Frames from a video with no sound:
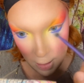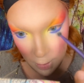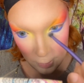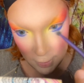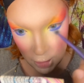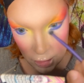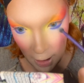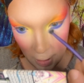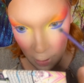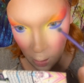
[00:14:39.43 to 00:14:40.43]
use this
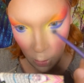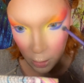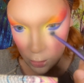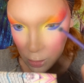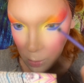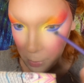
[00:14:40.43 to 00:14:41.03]
shadow to